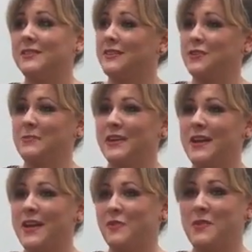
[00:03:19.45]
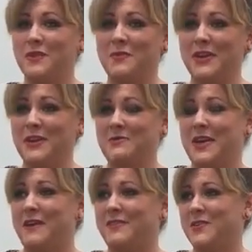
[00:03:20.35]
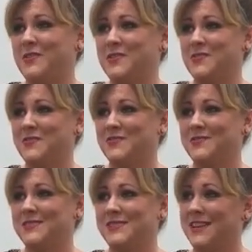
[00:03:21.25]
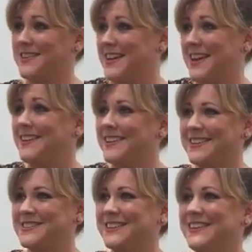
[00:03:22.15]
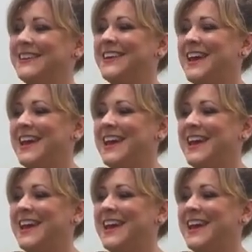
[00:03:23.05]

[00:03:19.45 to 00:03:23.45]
a little bit like the one we're going to be having on Saturday, actually.